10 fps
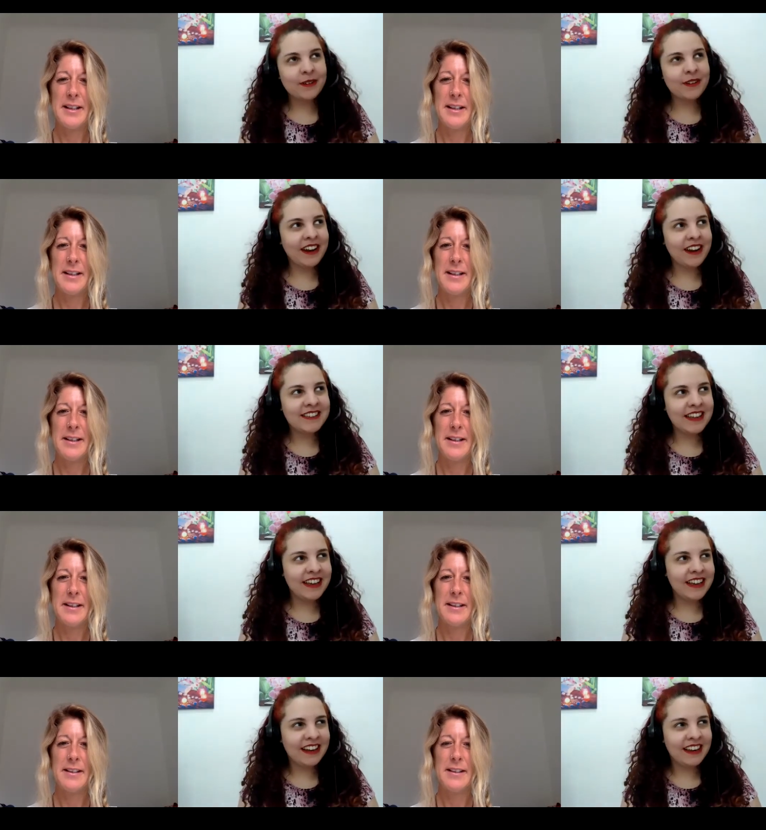Speaker 1: can i
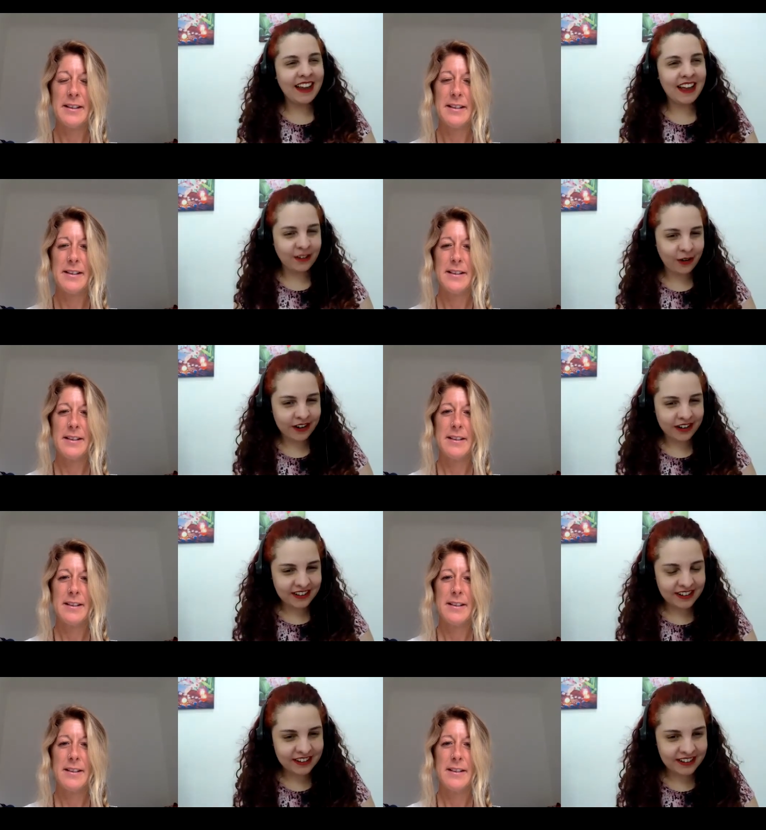say
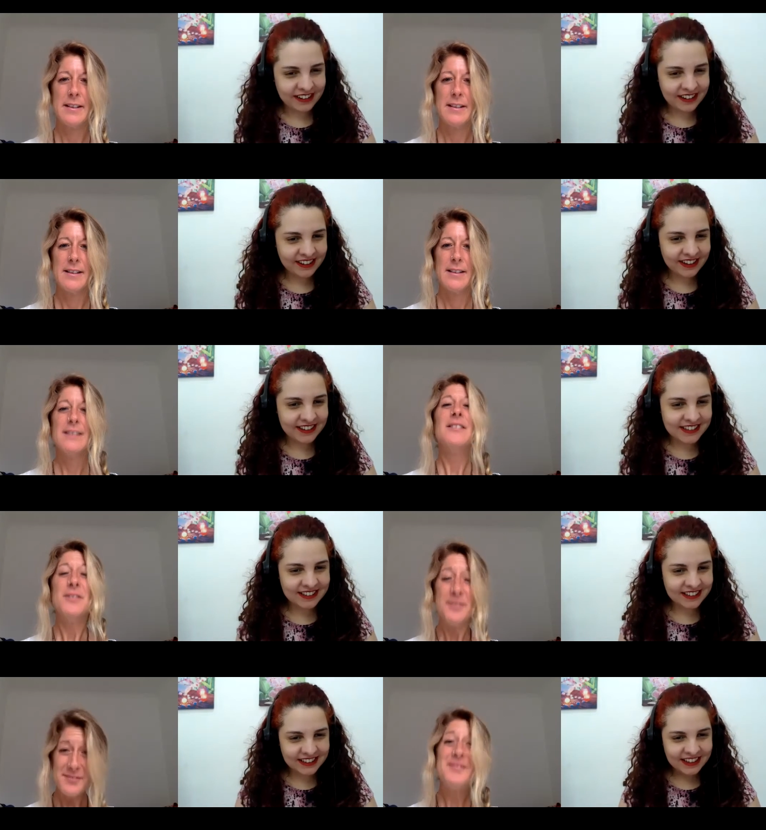light-hearted he is mm-hmm.
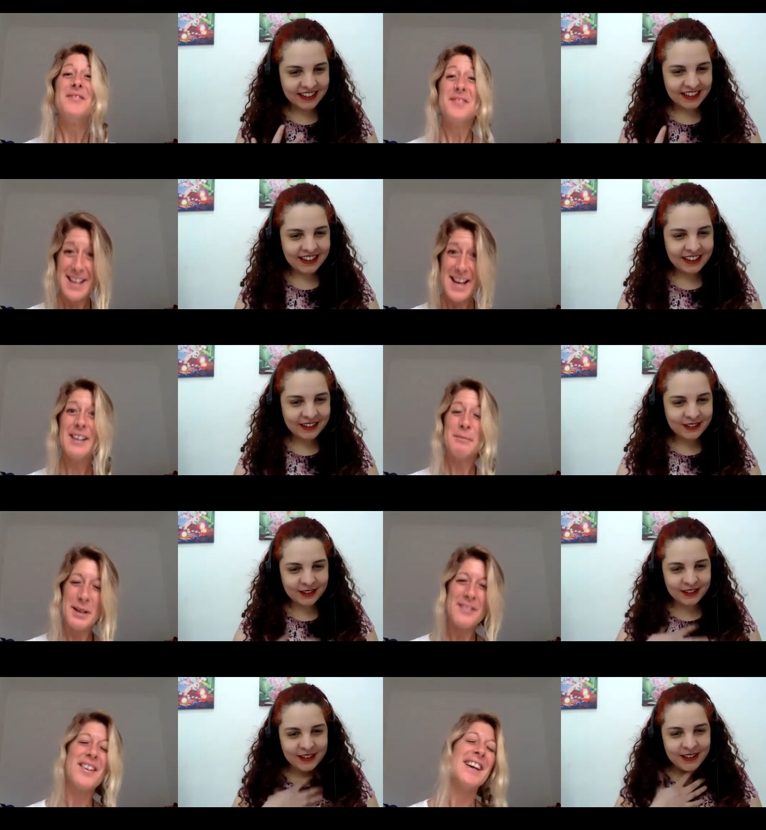like
Speaker 2: yeah, it's,
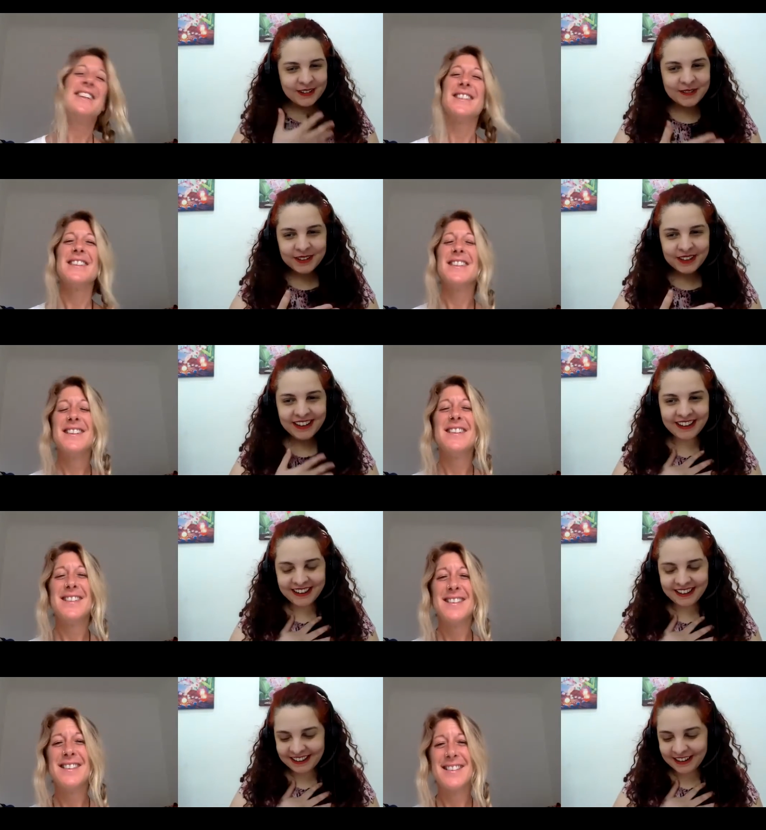perfect.
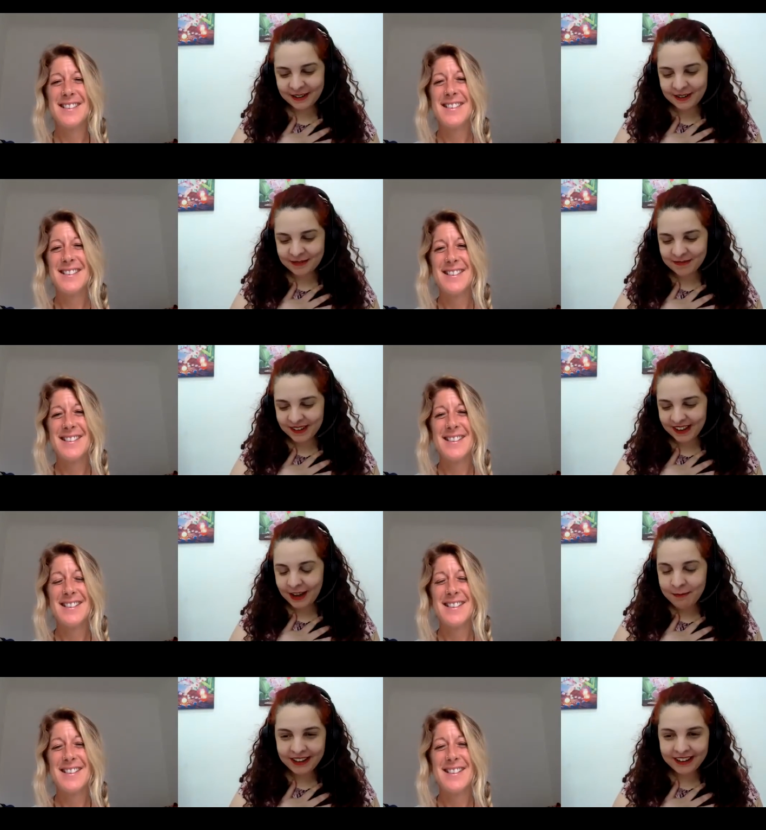
Speaker 1: he i
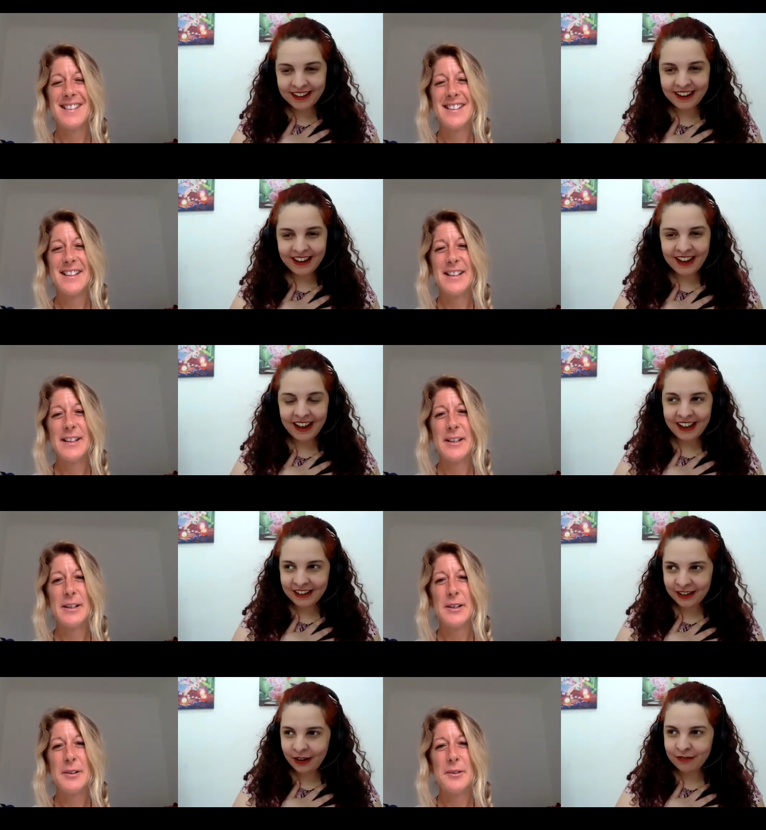mean I, I
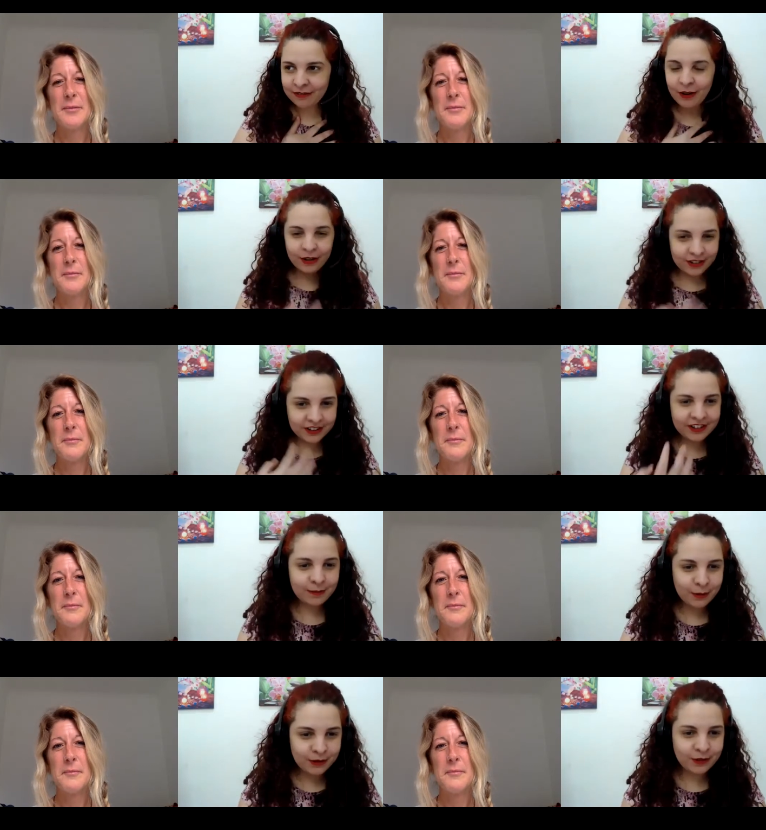love other
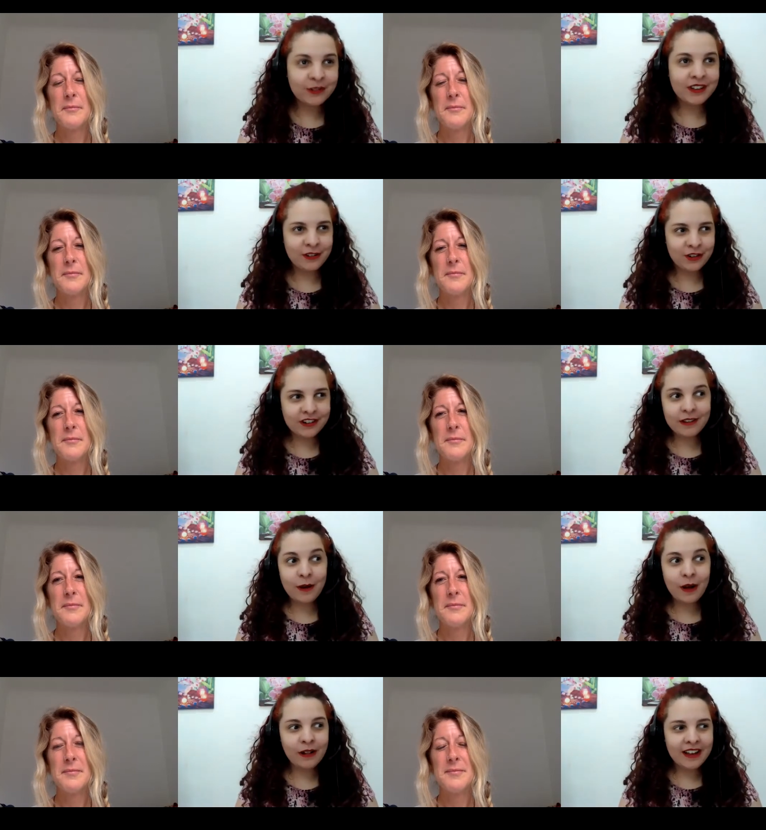spiritual teachers as
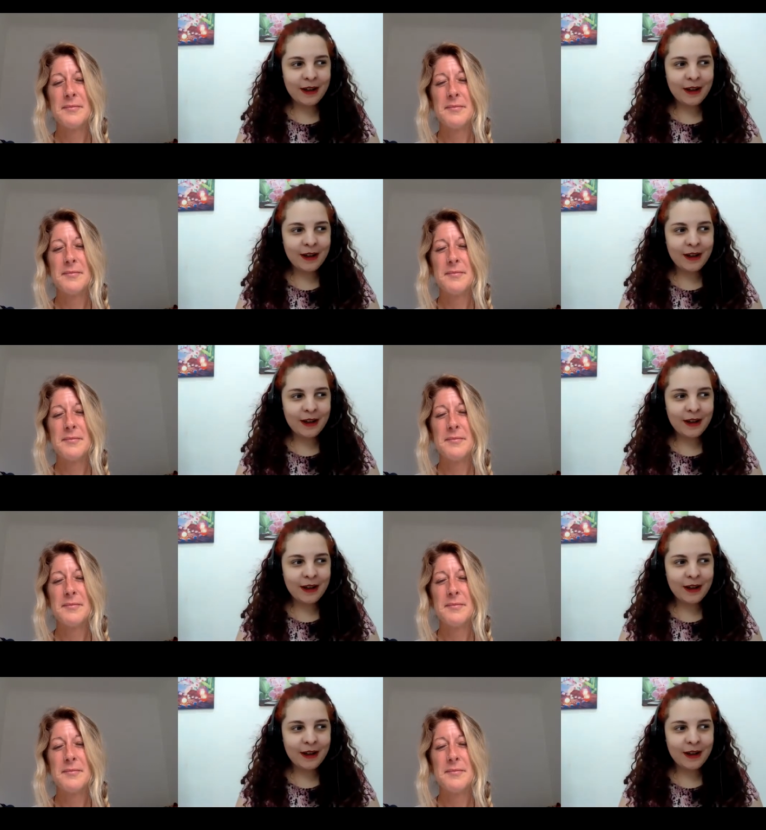well